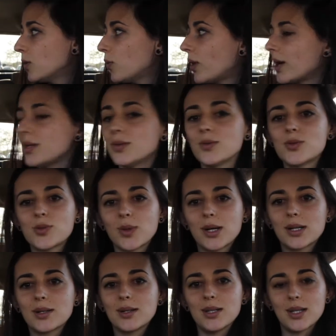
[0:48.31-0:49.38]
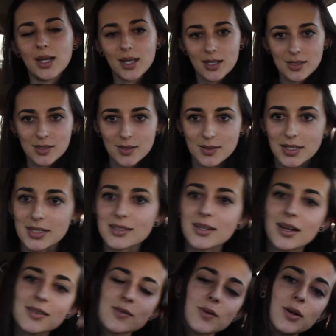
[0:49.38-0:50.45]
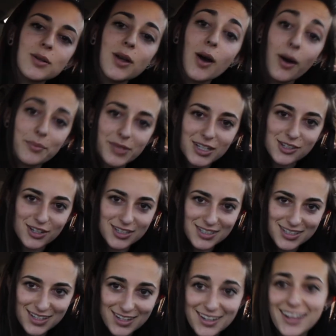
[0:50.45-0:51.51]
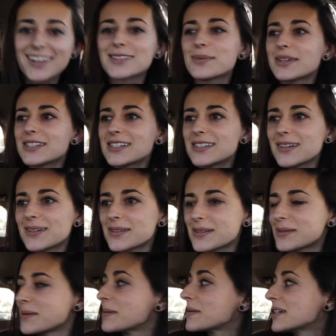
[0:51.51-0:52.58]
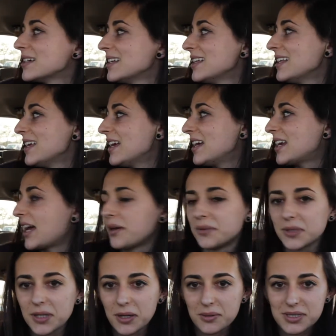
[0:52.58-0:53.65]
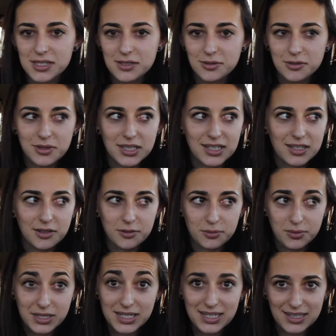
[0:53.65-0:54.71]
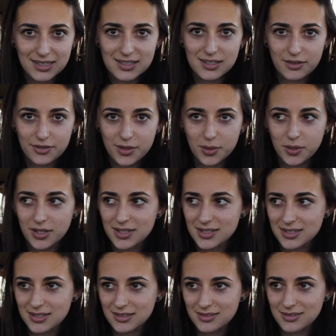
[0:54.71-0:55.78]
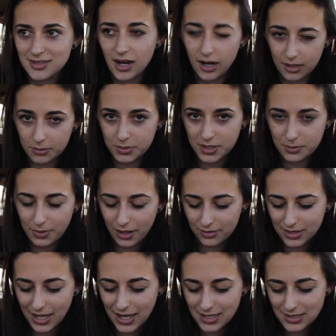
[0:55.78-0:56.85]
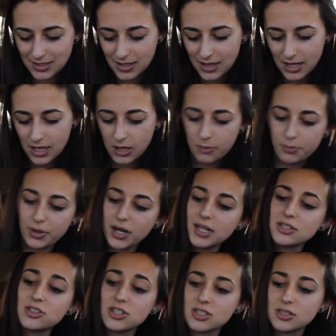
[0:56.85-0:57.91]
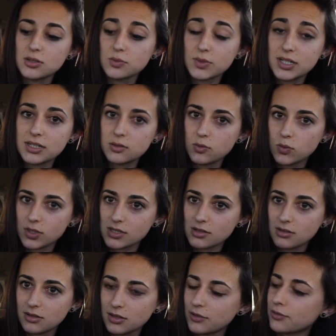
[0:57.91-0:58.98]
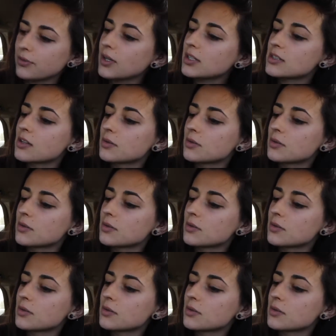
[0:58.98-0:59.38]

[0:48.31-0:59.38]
Why are you trying to enhance your testosterone? No, I'm not trying to enhance my testosterone. And I will go into the ingredients, of course, and talk a bit about that. But just to read what's on the front.